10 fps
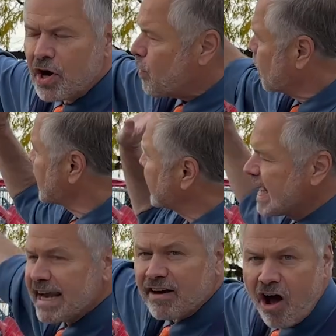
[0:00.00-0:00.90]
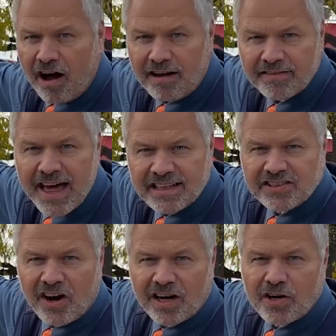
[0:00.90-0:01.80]
We're going to get it all.
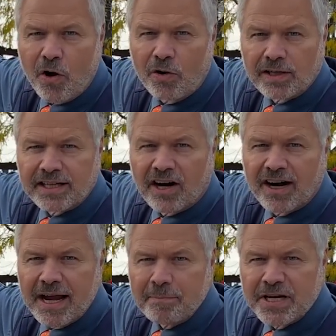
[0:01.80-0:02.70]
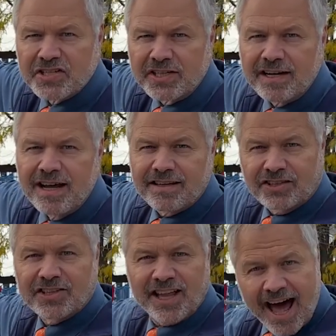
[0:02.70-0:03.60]
That's our goal and our ambition.
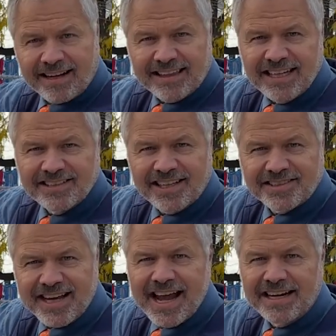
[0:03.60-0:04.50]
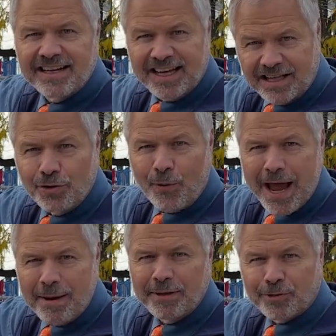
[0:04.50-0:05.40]
There's a lot of things that stand in the
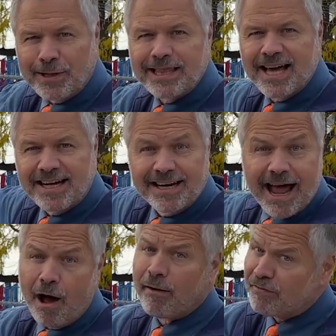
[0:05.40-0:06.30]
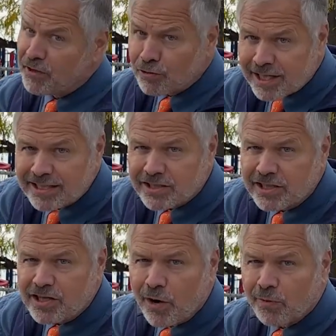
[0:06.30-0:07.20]
way between then and now. A few things
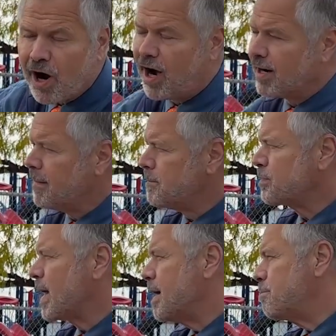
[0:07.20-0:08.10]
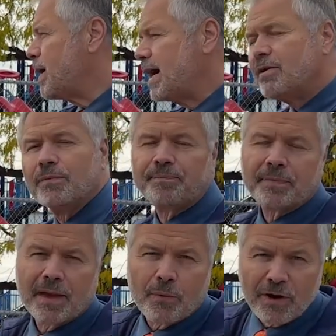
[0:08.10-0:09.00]
could go wrong, but
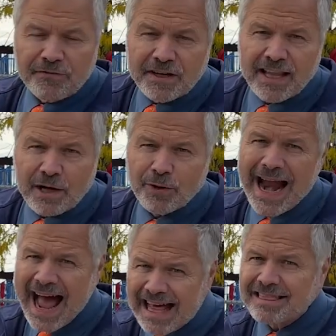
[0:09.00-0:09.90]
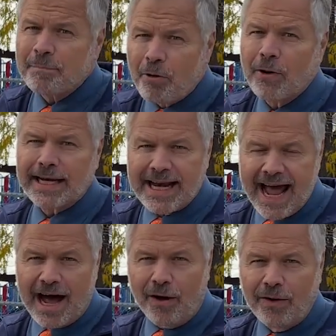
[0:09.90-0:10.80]
we feel like we're at the point
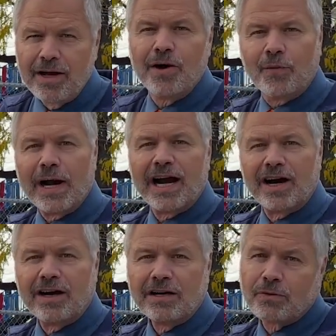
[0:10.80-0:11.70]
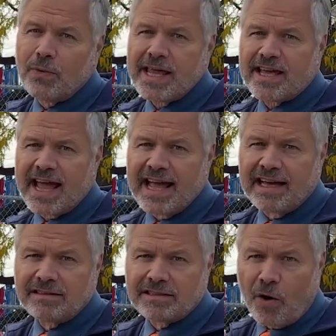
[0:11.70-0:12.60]
now where we
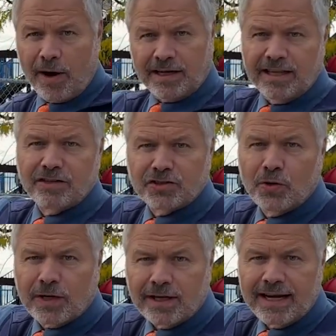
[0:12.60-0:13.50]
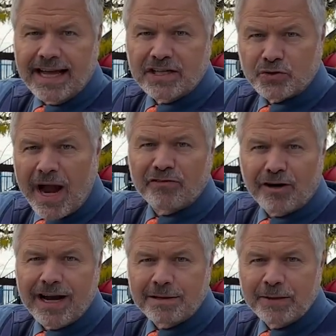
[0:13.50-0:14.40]
can go on a little tour and drive
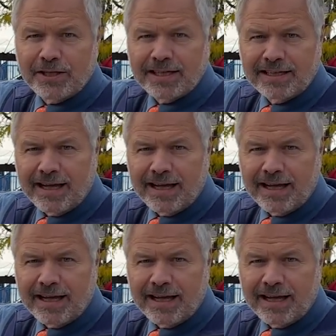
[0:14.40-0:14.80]
around the building,